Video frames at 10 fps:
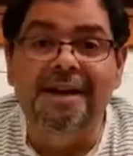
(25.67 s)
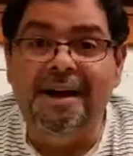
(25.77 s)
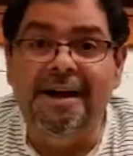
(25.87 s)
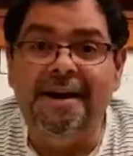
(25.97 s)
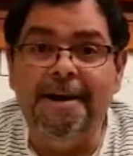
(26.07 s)

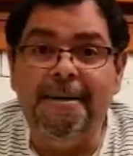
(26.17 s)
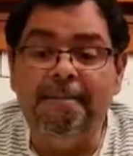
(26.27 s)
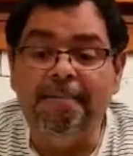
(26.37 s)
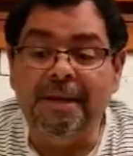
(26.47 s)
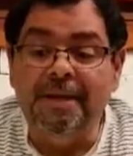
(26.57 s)

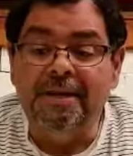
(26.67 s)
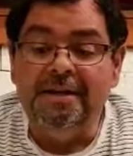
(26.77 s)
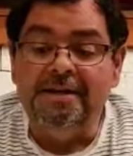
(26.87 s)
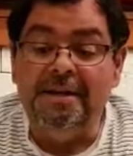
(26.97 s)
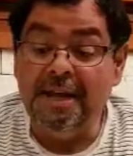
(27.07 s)

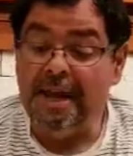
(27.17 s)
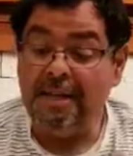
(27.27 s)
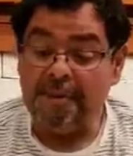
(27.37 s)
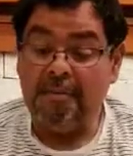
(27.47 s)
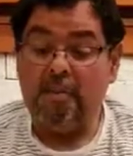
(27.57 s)
Today I'm
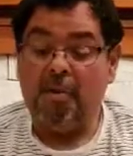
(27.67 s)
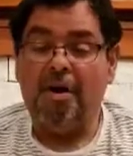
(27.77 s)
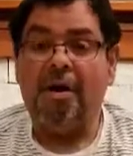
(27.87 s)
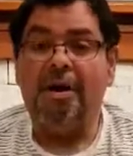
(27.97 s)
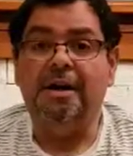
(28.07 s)
going to pour
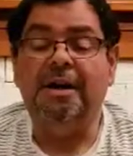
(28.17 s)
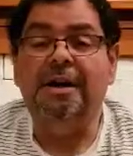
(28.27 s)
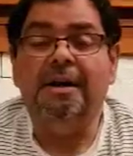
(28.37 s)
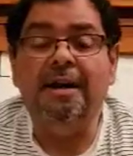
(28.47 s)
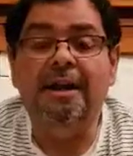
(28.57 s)
our
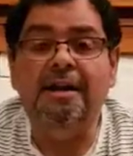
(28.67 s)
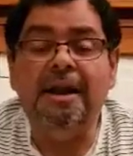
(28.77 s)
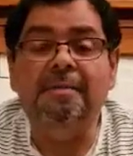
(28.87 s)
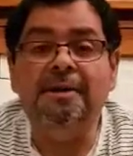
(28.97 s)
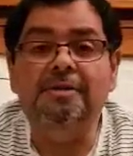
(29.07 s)

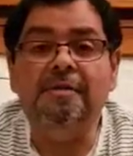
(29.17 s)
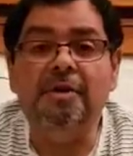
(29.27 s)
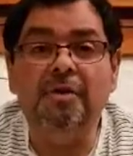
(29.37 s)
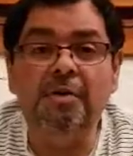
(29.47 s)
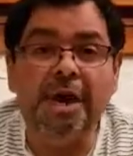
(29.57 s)
Cabernet
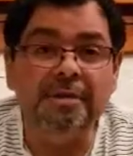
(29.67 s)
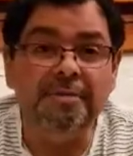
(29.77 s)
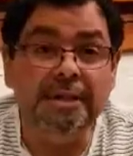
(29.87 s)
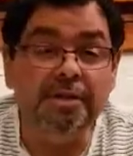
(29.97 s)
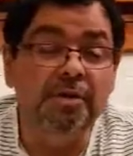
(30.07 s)
Sauvignon. We actually
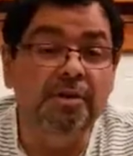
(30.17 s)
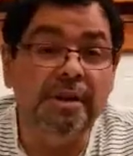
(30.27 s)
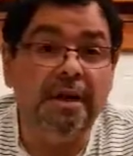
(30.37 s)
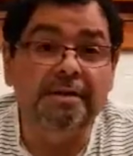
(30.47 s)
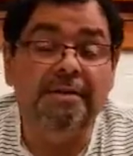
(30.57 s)
make two
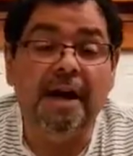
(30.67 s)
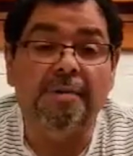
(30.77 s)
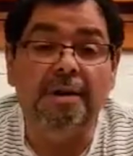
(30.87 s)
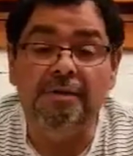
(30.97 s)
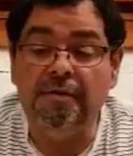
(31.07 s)
styles of
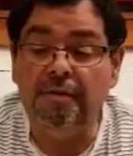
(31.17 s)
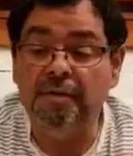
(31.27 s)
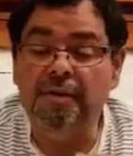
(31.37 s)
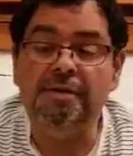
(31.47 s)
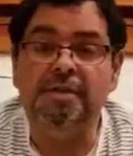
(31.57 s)
Cabernet Sauvignon.
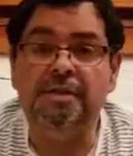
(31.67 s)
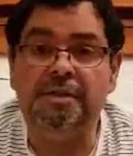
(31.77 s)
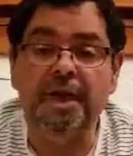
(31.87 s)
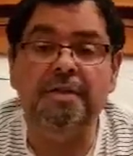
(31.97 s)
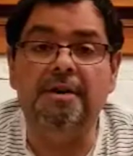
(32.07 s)
This is our
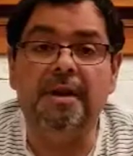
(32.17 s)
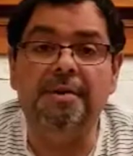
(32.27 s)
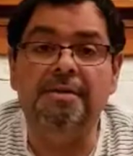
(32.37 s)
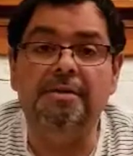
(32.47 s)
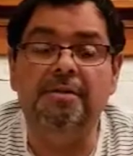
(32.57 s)
standard
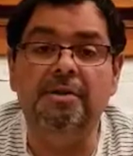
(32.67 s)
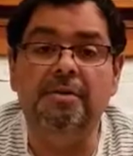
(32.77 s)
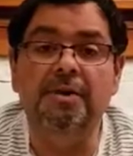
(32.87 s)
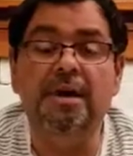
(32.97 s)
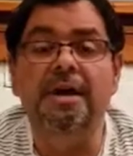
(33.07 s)
Cabernet
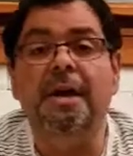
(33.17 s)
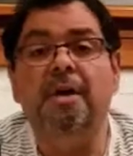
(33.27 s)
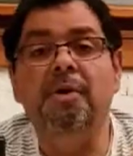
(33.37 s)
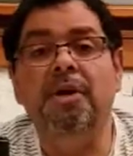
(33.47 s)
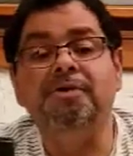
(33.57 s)
Sauvignon, and
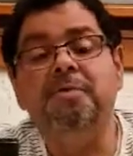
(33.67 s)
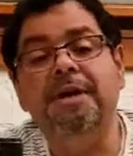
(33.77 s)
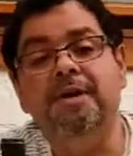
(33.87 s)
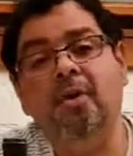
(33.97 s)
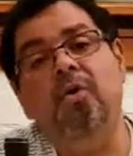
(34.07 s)
we also make
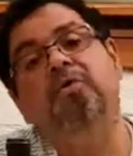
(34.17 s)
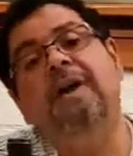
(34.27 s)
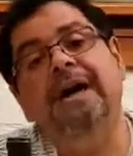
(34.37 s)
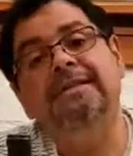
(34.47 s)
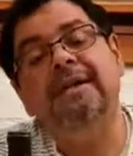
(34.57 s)
an Old
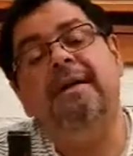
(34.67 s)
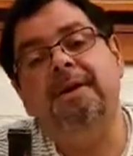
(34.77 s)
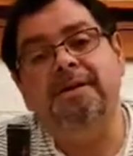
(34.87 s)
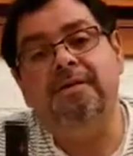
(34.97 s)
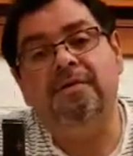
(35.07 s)
Vines
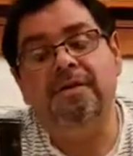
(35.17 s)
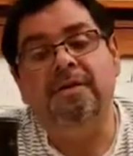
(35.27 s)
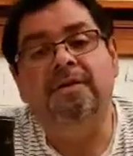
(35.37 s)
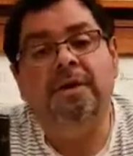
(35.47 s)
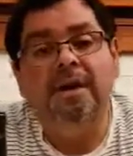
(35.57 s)
Cabernet
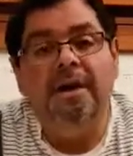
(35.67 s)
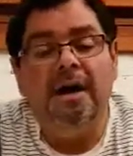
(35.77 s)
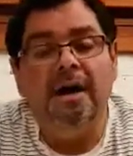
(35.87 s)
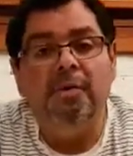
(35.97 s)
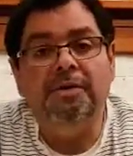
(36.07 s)

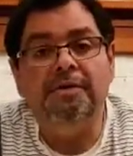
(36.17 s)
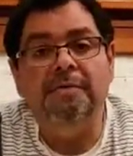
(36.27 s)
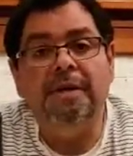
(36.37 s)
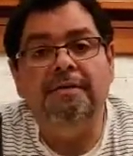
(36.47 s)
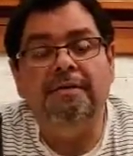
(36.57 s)
Sauvignon, which is
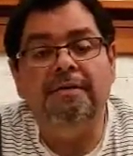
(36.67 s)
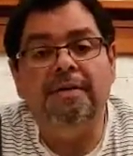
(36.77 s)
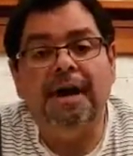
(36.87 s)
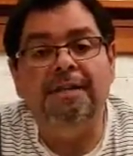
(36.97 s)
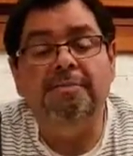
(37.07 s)
made from
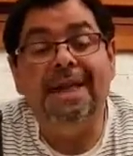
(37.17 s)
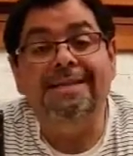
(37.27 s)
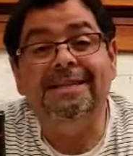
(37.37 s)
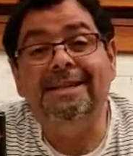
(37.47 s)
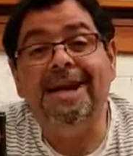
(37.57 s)
vines
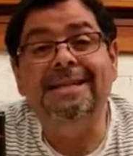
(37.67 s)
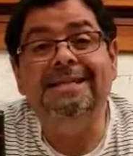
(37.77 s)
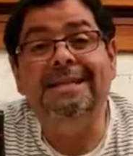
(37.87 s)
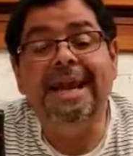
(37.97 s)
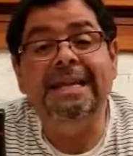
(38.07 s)
planted in
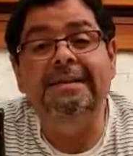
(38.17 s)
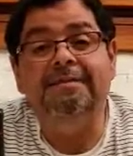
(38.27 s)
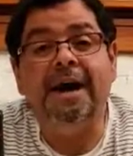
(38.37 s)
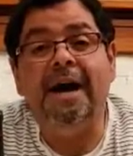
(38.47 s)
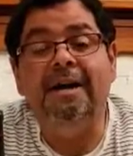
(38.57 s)

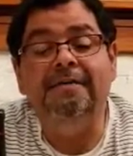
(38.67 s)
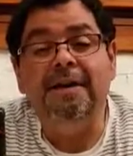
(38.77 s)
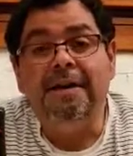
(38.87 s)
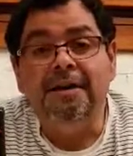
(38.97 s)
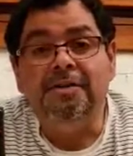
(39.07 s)
1985.
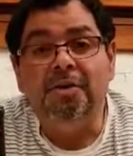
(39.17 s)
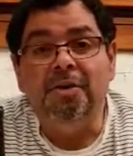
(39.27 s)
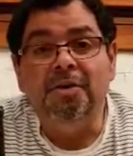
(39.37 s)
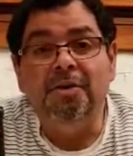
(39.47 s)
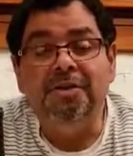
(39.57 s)

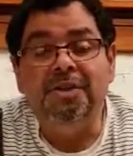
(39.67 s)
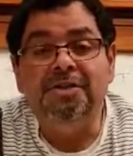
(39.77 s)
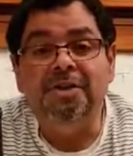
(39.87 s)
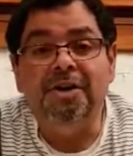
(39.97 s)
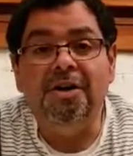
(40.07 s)
So this
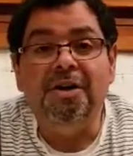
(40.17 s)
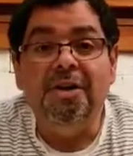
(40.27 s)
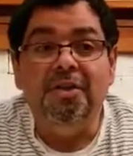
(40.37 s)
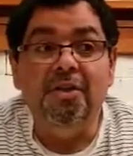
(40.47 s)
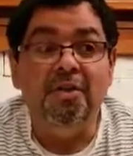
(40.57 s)
year,
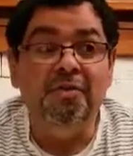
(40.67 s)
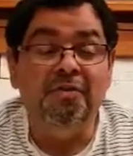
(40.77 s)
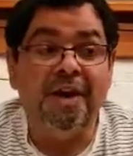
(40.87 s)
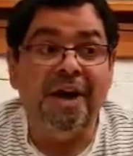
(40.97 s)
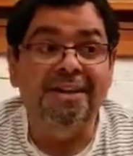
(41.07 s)
those
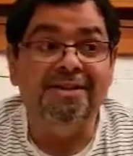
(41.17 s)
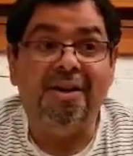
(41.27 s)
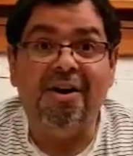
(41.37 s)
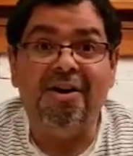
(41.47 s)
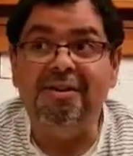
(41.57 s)
vines
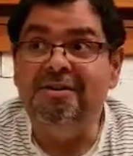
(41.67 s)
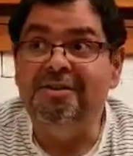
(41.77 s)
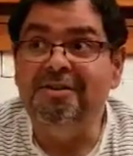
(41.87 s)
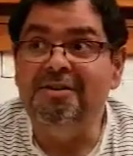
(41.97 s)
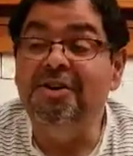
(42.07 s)
are
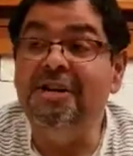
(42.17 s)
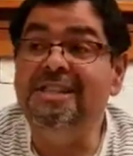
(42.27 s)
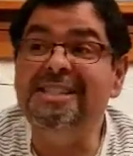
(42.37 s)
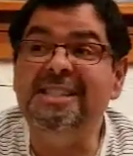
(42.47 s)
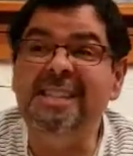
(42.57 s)

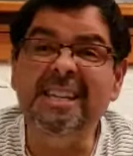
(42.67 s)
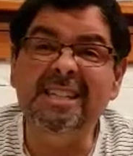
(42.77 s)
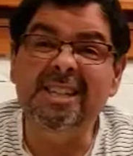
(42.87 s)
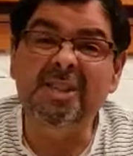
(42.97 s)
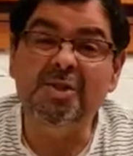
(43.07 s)
36
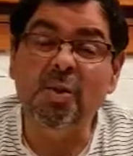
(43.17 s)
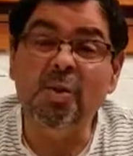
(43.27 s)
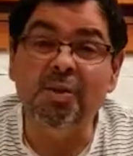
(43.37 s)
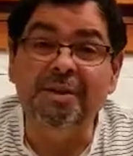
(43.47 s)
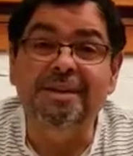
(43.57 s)
years
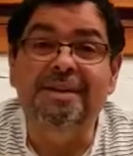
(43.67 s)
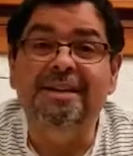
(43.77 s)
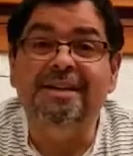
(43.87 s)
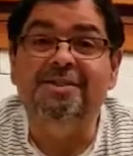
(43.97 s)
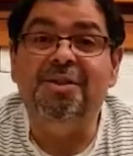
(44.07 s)
old.
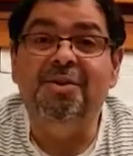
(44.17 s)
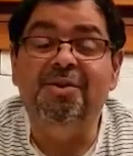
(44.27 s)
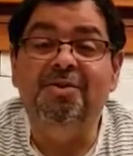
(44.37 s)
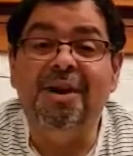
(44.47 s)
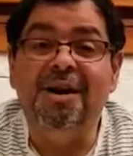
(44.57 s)

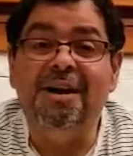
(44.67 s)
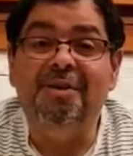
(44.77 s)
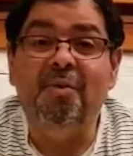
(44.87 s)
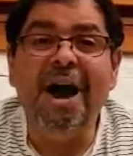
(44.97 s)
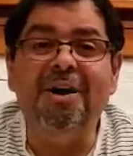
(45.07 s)
So
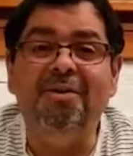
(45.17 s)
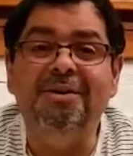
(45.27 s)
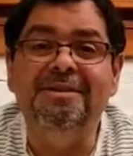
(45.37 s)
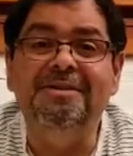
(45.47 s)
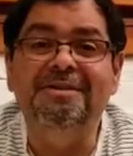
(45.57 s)
wow,
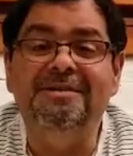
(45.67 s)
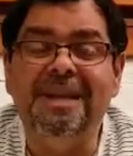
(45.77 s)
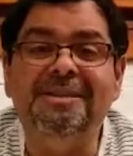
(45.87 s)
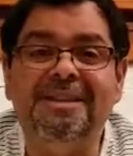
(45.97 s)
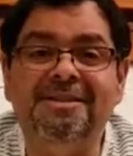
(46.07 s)

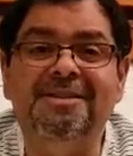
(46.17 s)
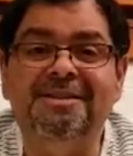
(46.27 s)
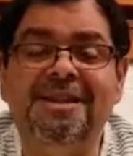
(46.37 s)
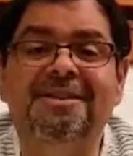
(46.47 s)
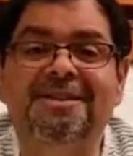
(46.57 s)

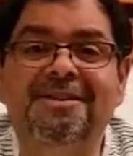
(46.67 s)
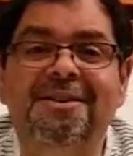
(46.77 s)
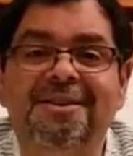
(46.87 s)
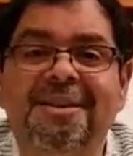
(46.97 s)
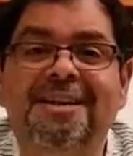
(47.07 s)

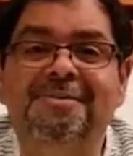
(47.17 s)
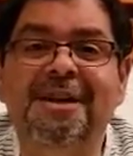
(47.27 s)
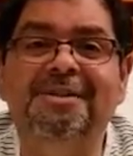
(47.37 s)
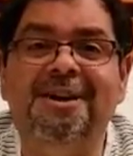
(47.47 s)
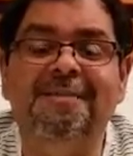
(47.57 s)
they got some
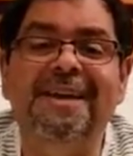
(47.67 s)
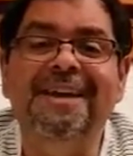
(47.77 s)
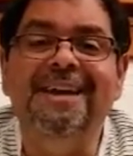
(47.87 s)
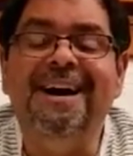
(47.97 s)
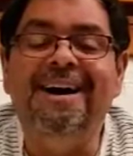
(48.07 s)
age on
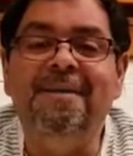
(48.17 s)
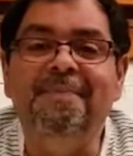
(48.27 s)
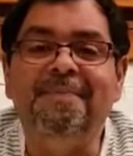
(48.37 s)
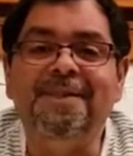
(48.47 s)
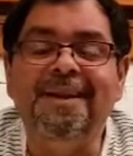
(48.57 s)

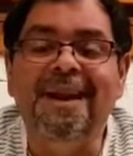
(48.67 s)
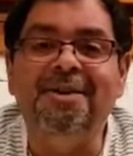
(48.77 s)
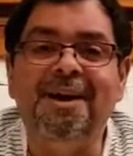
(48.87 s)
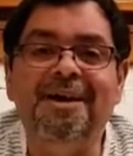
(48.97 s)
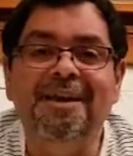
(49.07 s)
them.
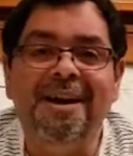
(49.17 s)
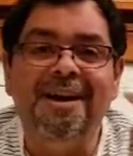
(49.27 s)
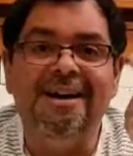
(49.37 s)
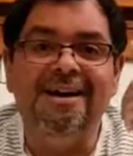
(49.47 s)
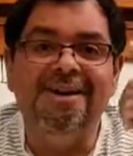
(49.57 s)
Anyway,
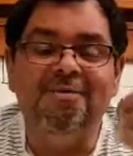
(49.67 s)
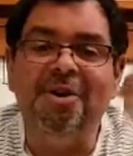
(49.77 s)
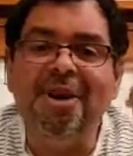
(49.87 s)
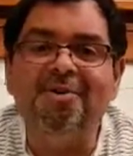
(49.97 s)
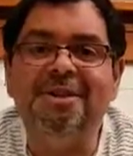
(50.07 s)
what are
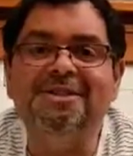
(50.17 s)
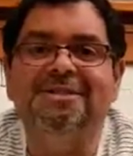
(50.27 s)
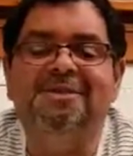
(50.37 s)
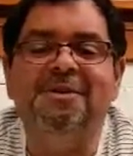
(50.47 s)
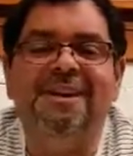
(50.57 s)
our questions
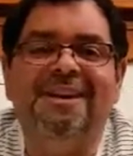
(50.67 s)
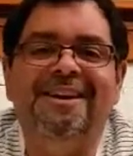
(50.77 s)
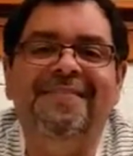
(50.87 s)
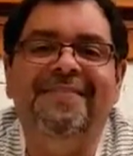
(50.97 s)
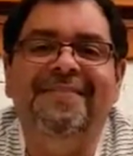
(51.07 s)
this week, Carrie?